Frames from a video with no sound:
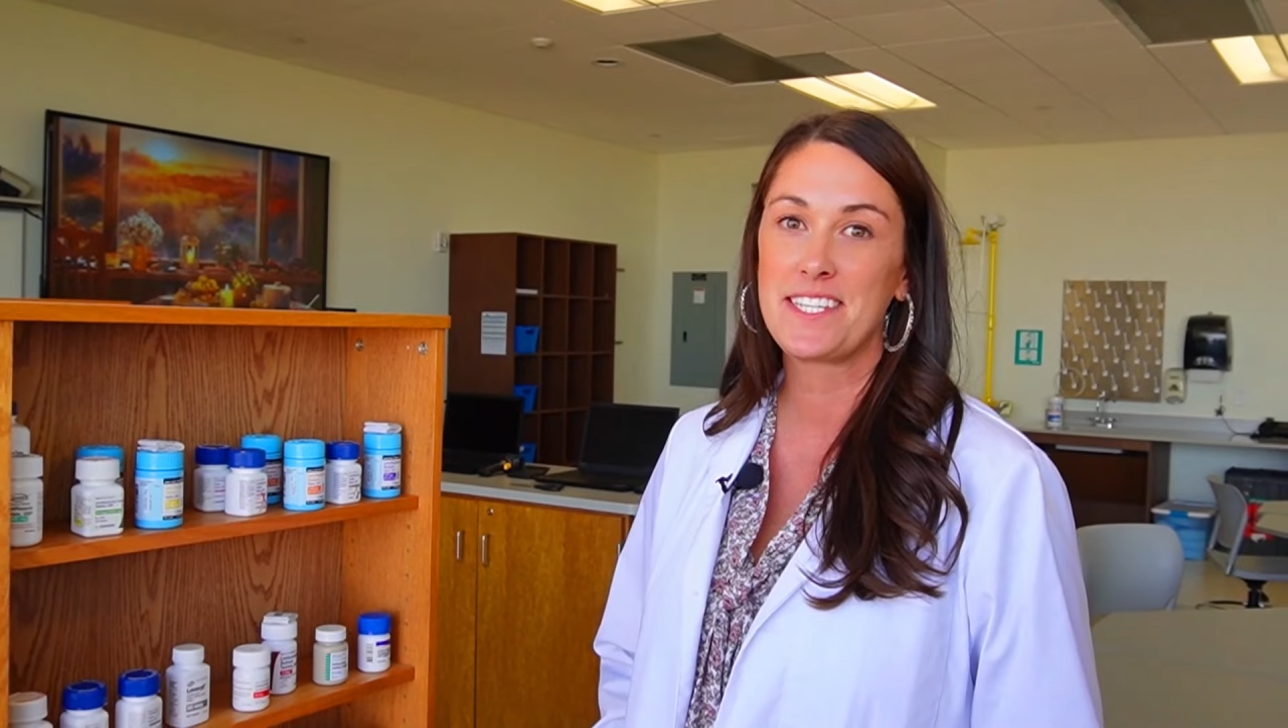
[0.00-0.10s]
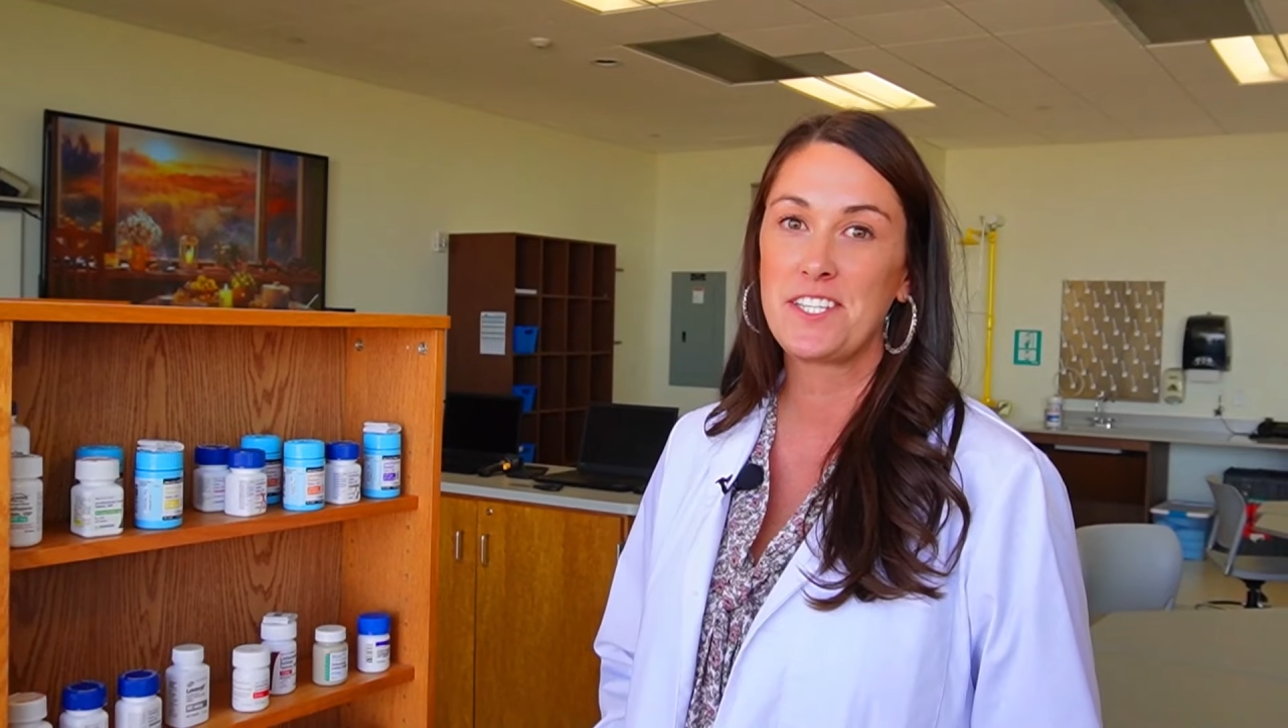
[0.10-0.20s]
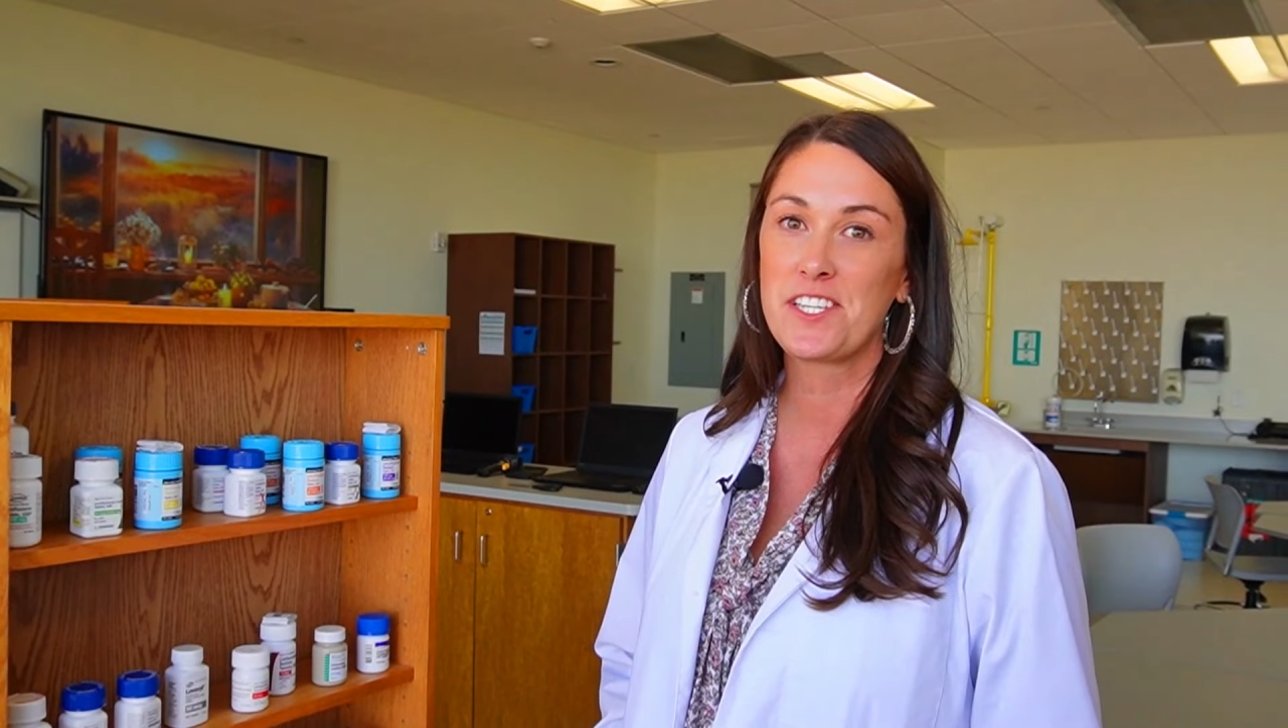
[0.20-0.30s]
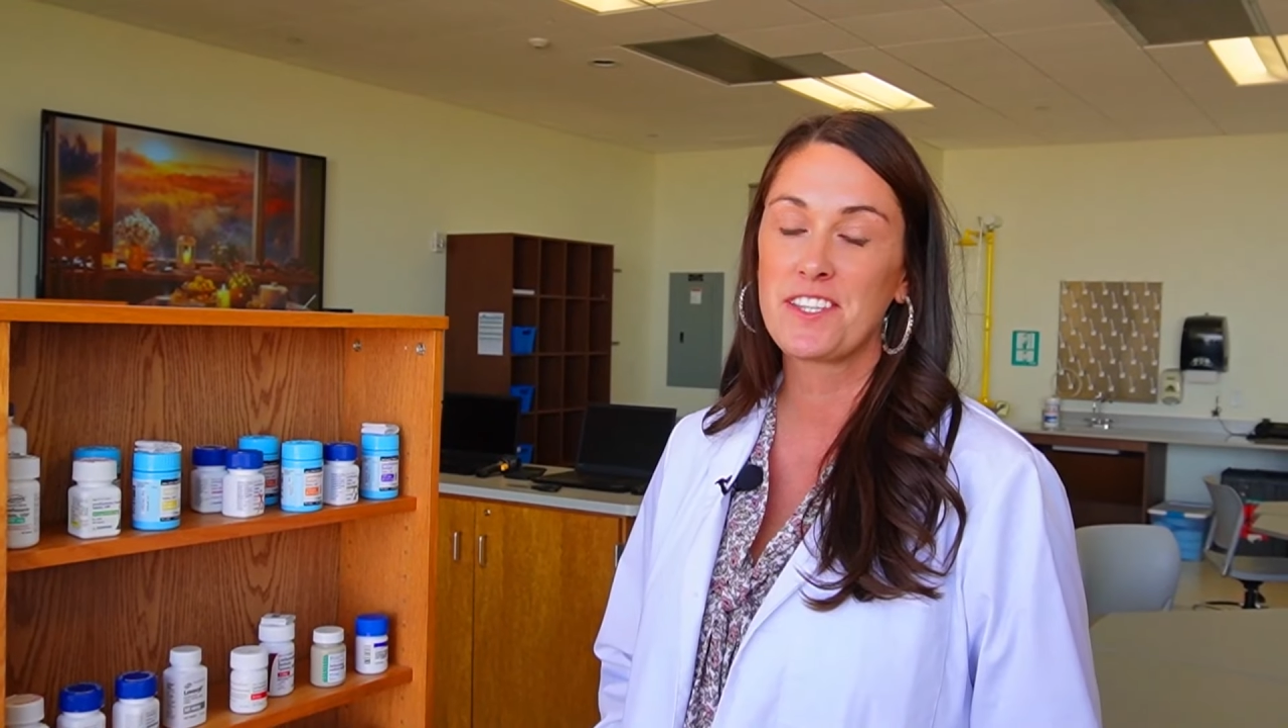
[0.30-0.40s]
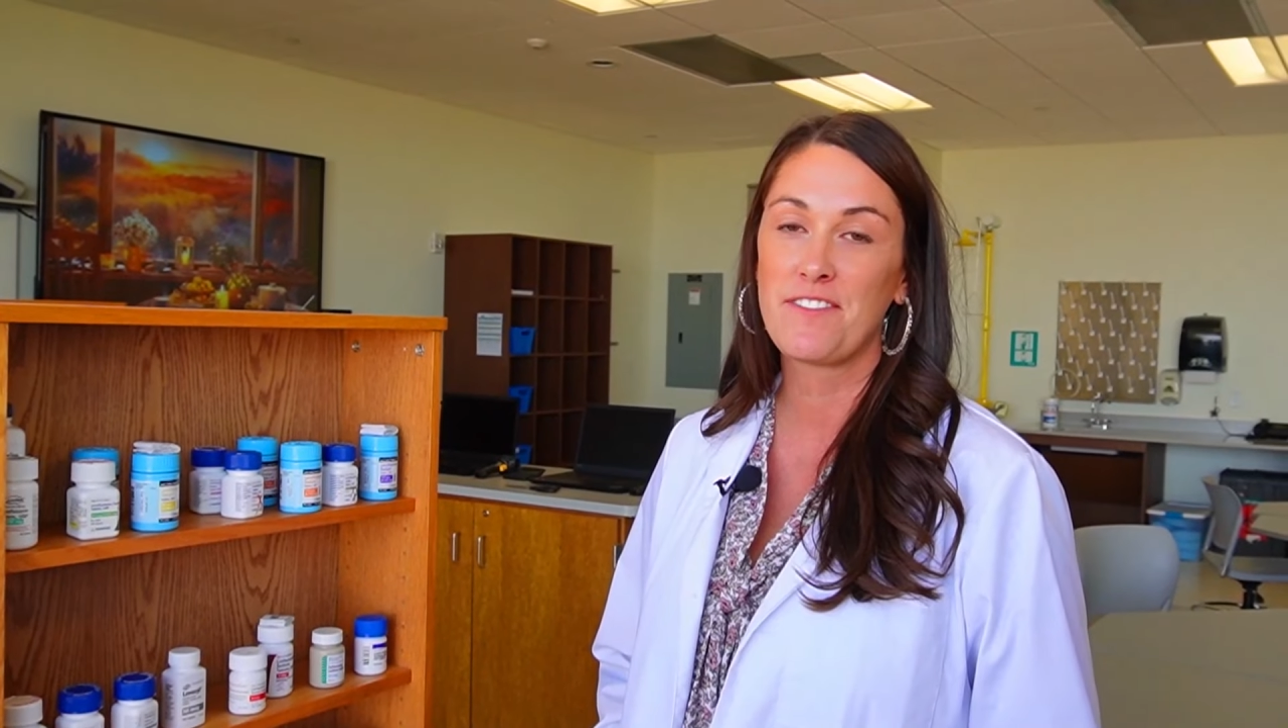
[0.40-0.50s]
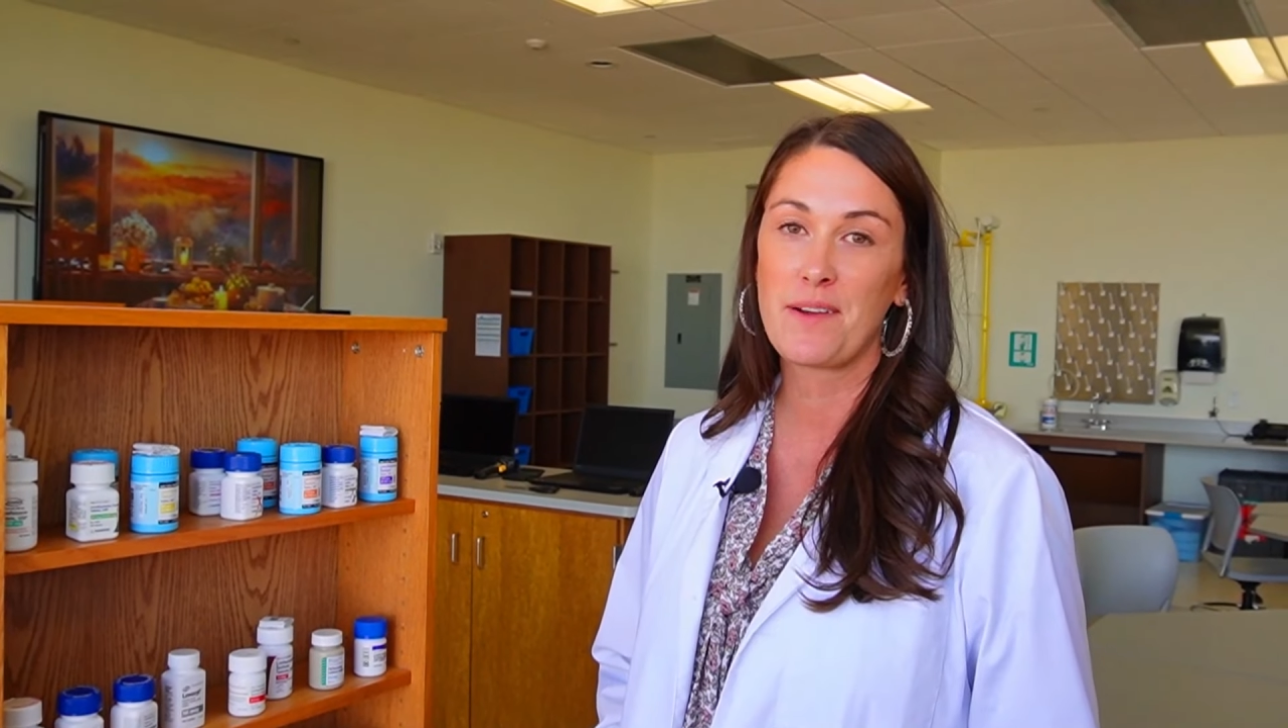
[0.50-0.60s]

teaching the